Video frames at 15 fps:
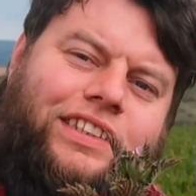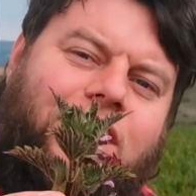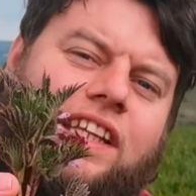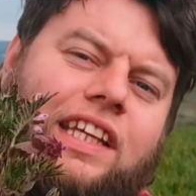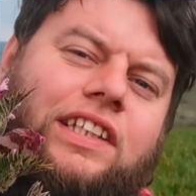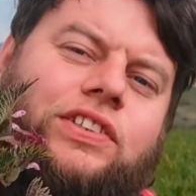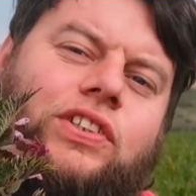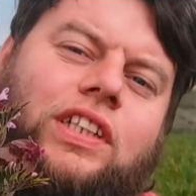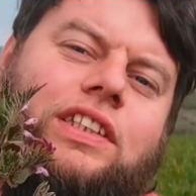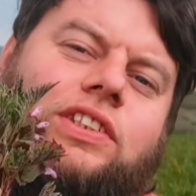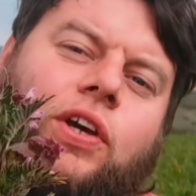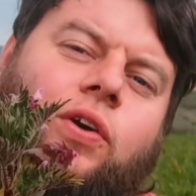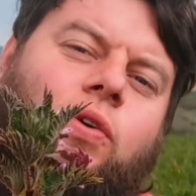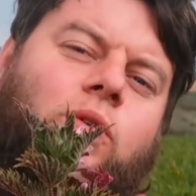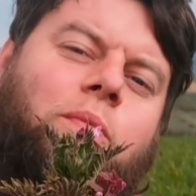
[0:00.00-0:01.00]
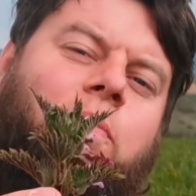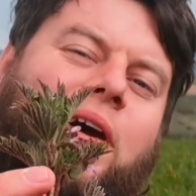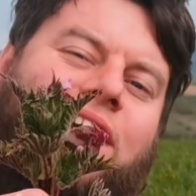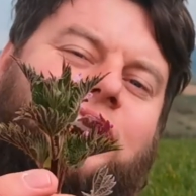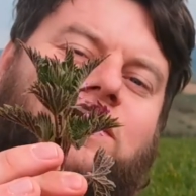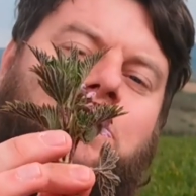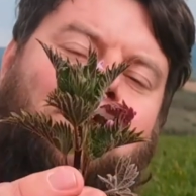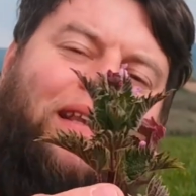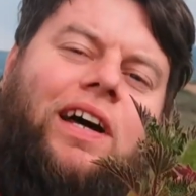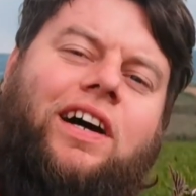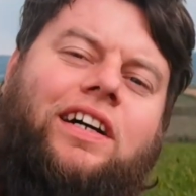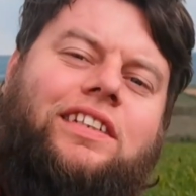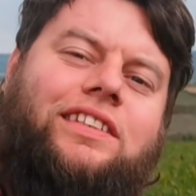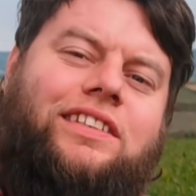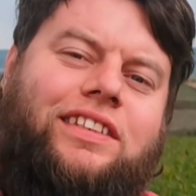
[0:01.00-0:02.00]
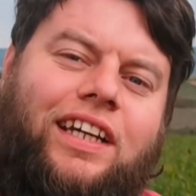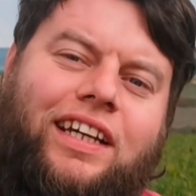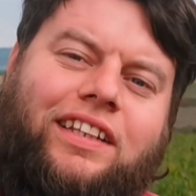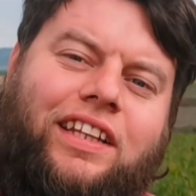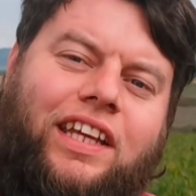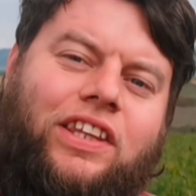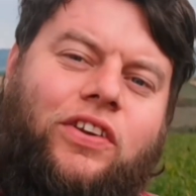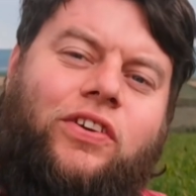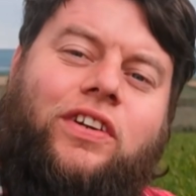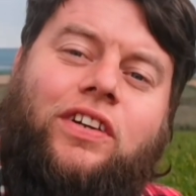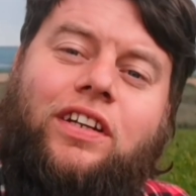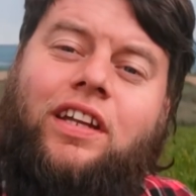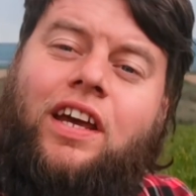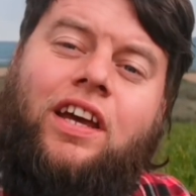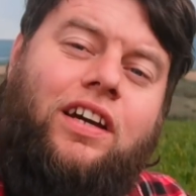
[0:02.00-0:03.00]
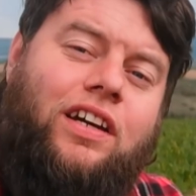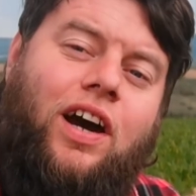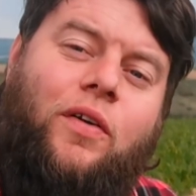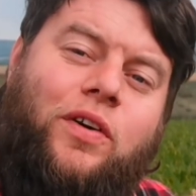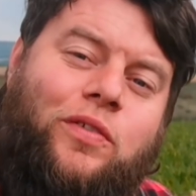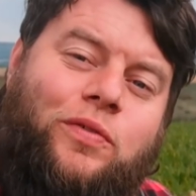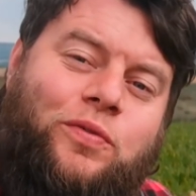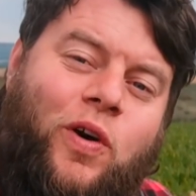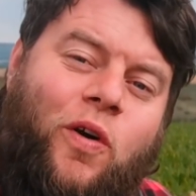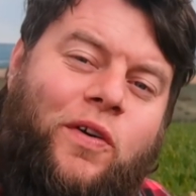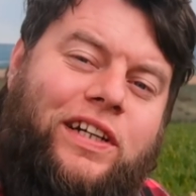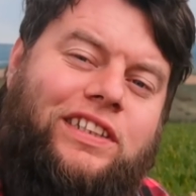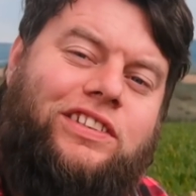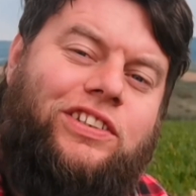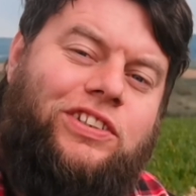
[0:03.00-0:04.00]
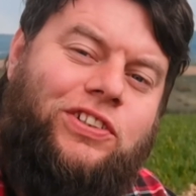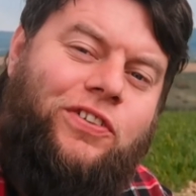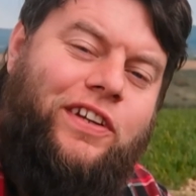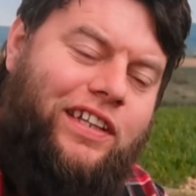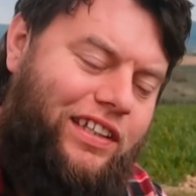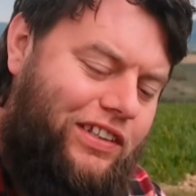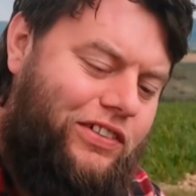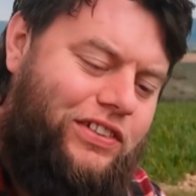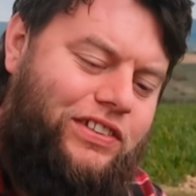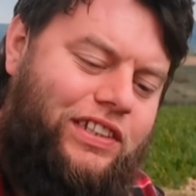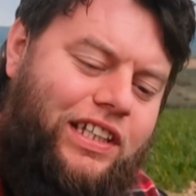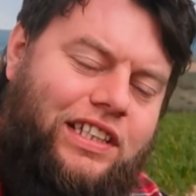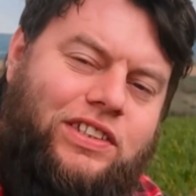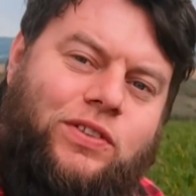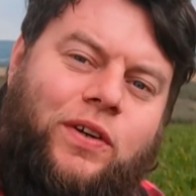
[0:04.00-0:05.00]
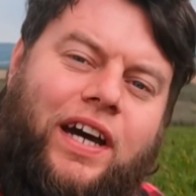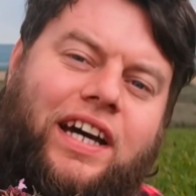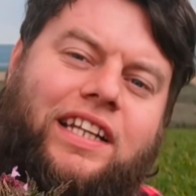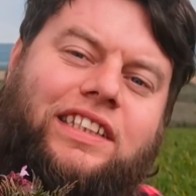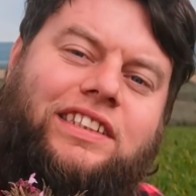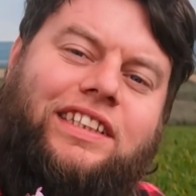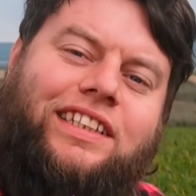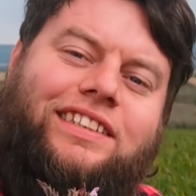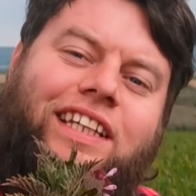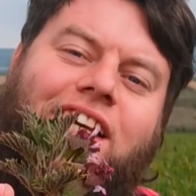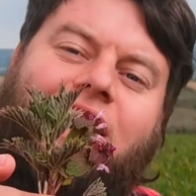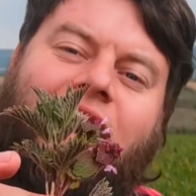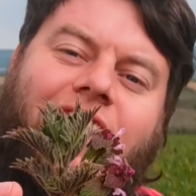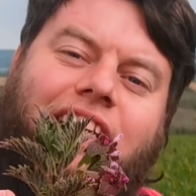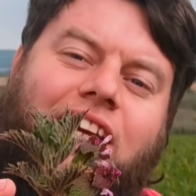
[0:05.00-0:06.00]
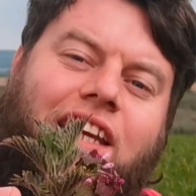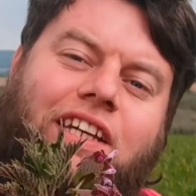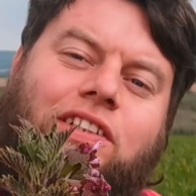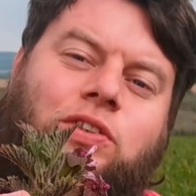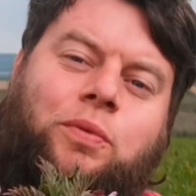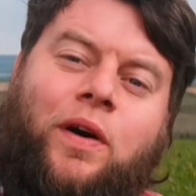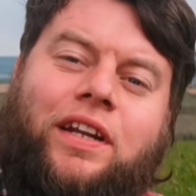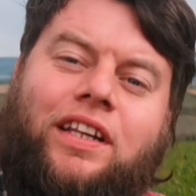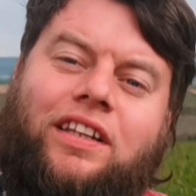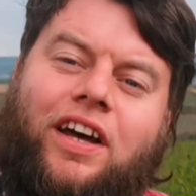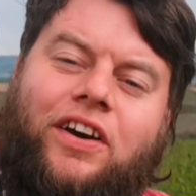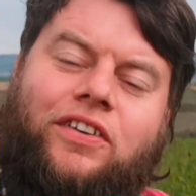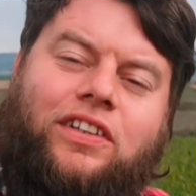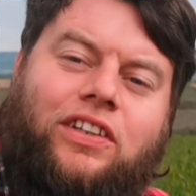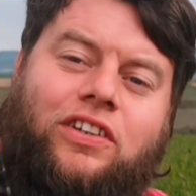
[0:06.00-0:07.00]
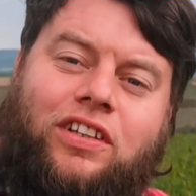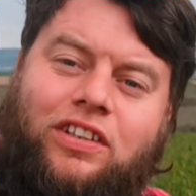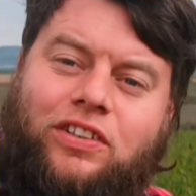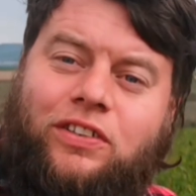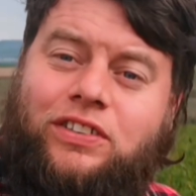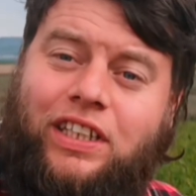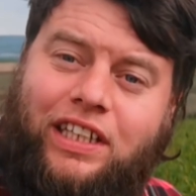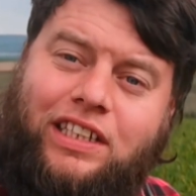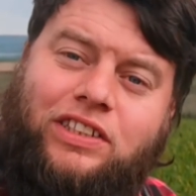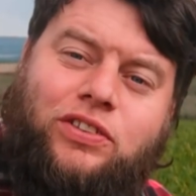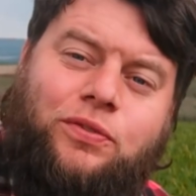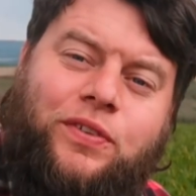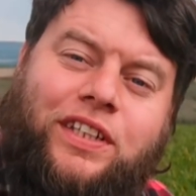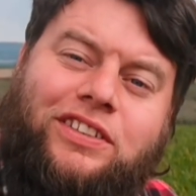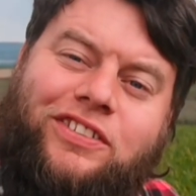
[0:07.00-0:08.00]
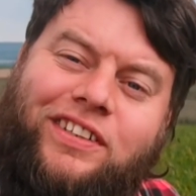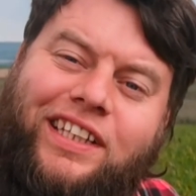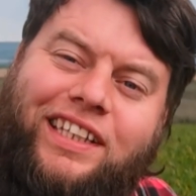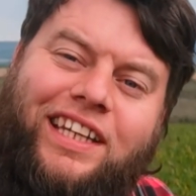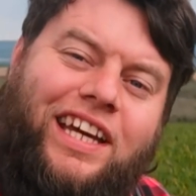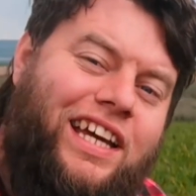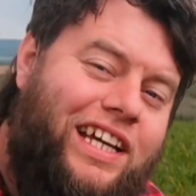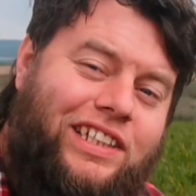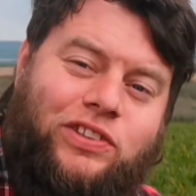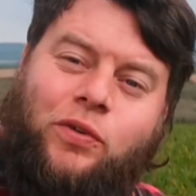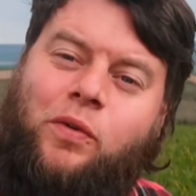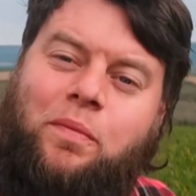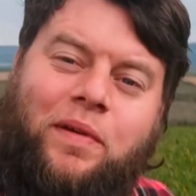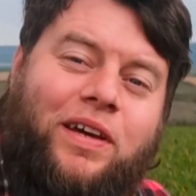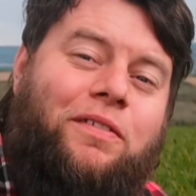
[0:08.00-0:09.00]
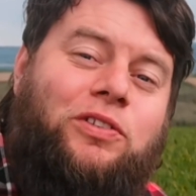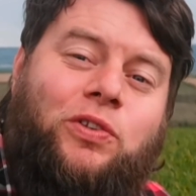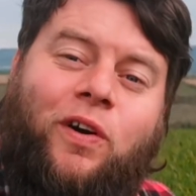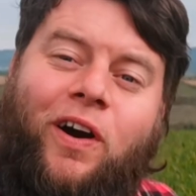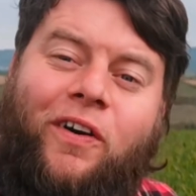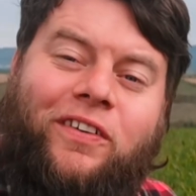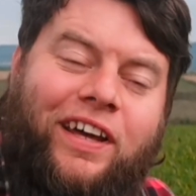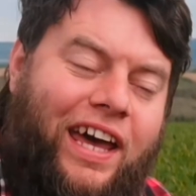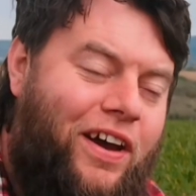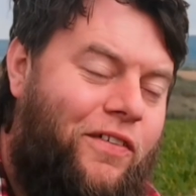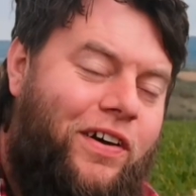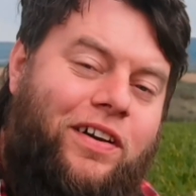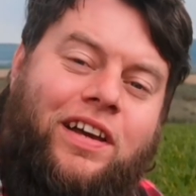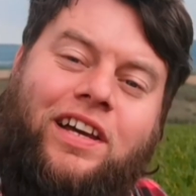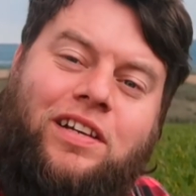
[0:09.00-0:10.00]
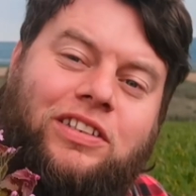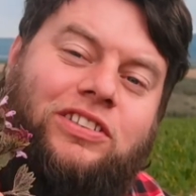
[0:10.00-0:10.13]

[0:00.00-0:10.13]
So these are the 2 best plants that you can go and forage to treat your seasonal allergies, and each one alone you can use individually. It's all a bit of trial and error.